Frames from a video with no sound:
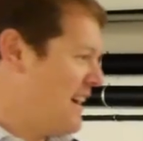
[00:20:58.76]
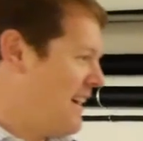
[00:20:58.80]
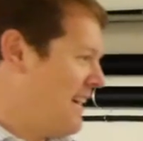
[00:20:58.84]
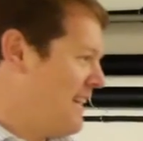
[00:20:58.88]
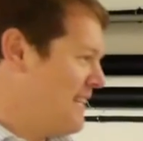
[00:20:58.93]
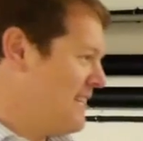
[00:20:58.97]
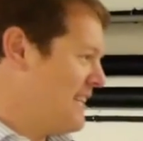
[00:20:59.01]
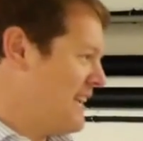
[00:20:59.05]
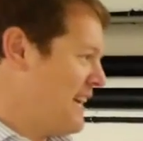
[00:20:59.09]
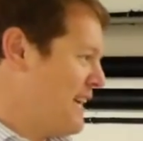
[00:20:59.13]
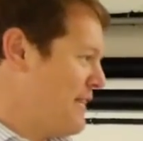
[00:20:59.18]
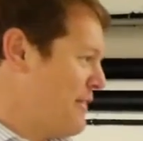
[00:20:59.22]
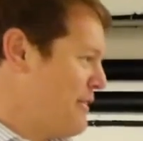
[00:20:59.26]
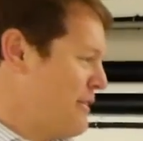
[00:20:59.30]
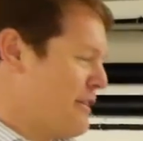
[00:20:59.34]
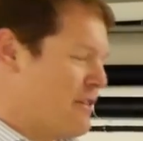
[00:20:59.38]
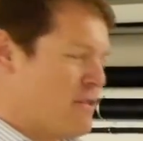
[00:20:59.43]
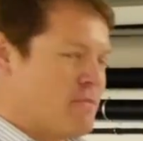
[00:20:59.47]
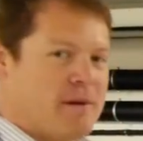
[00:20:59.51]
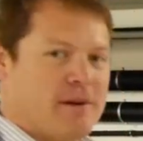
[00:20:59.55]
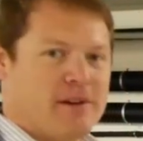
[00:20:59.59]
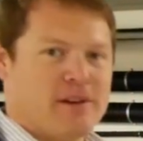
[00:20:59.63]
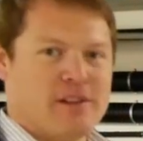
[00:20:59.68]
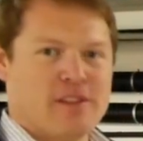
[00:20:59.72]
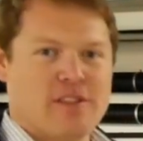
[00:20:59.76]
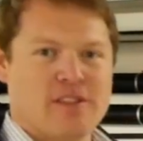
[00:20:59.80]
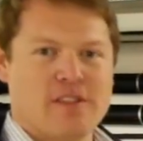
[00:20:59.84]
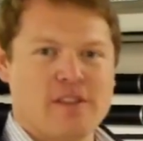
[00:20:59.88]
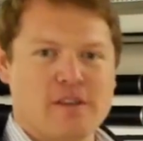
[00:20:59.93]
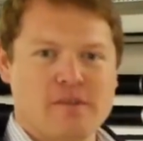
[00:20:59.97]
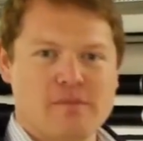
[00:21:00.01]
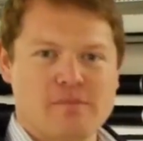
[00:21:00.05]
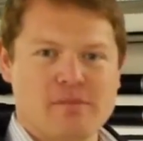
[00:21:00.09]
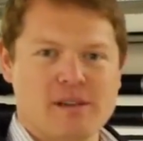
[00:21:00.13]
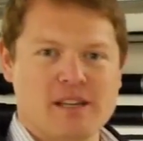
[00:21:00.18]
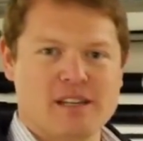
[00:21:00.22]
and to get to experience
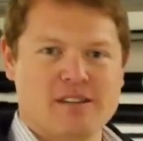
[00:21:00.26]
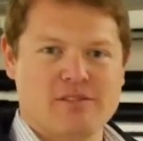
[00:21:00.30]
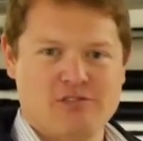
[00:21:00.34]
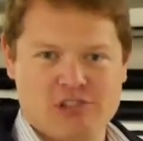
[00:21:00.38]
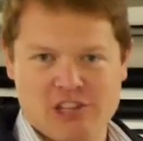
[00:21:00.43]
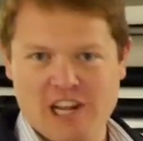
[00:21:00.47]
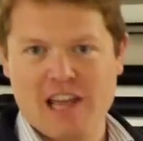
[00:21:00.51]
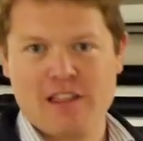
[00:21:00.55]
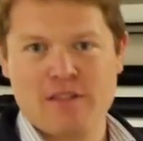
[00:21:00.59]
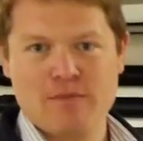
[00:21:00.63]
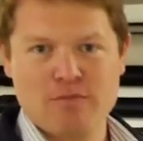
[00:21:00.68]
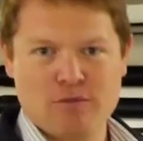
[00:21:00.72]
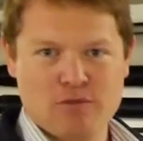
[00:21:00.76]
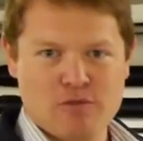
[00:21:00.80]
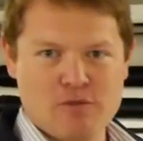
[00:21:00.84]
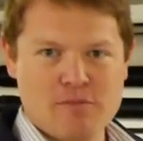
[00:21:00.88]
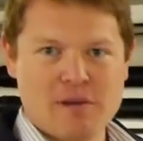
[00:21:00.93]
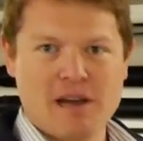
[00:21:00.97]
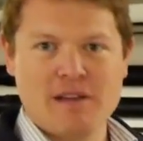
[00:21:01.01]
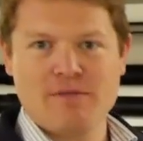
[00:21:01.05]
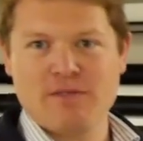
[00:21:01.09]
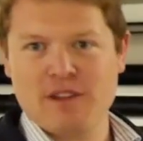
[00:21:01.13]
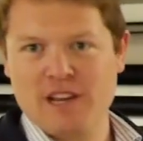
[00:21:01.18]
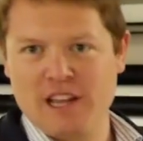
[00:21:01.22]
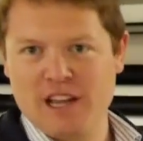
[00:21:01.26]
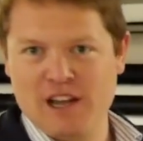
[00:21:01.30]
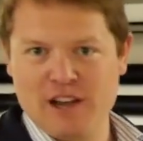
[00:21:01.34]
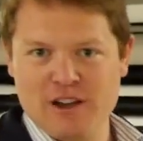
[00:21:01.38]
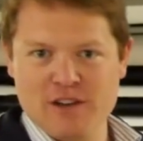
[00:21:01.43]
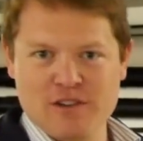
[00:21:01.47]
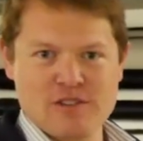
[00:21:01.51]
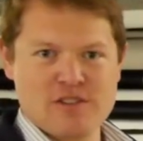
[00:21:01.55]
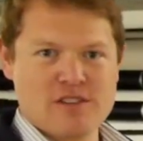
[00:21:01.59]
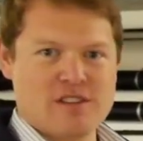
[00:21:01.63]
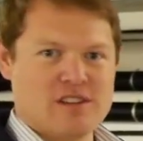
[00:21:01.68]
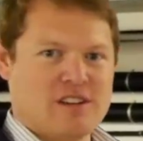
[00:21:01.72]
them and share them through my
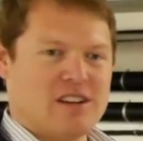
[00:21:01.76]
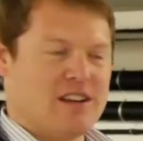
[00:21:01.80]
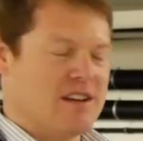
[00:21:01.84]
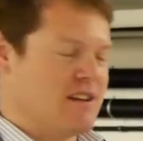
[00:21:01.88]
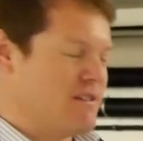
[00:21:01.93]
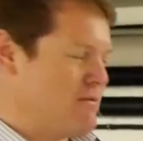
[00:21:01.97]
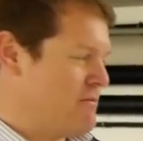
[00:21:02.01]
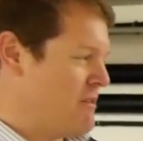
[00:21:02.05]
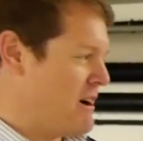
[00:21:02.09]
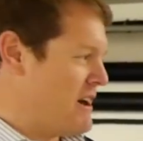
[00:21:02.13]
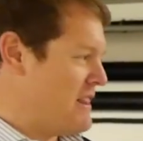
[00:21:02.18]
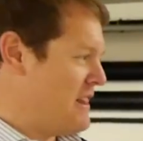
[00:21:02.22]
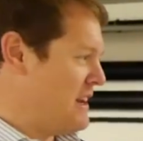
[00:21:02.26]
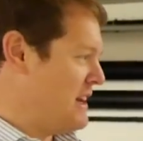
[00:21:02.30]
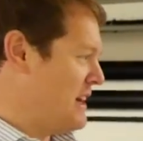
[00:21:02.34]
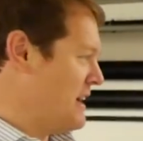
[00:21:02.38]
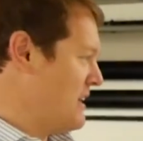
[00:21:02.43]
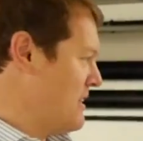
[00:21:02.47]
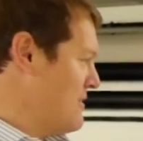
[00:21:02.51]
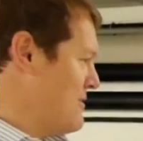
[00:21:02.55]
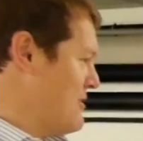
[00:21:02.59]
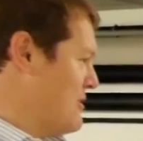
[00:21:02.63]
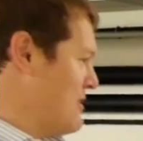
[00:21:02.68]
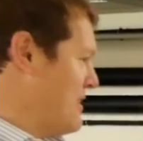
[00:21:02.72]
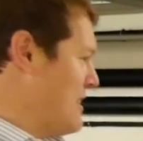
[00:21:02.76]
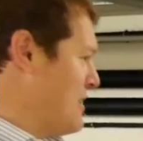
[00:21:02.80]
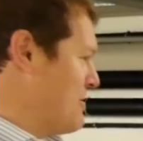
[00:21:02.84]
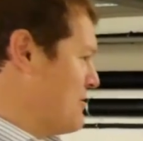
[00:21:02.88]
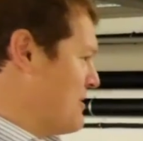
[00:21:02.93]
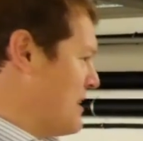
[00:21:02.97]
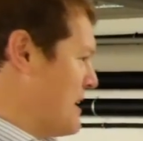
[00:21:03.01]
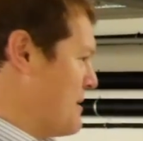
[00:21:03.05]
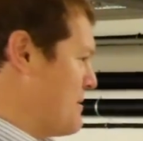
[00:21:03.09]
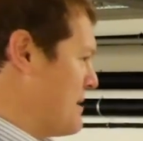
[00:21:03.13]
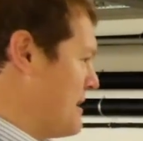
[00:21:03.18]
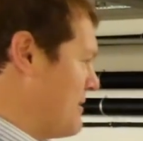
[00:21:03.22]
videos and invite the likes of yourself
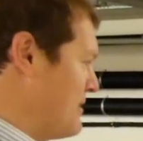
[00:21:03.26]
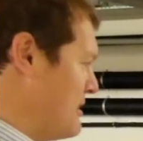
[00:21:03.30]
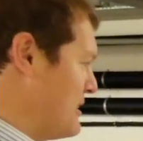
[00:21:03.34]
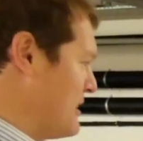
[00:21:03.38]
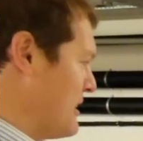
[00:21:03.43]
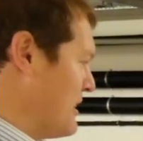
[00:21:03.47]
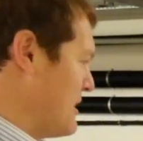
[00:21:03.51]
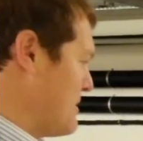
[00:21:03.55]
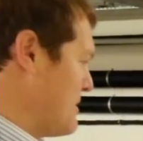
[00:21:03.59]
to come and have a look at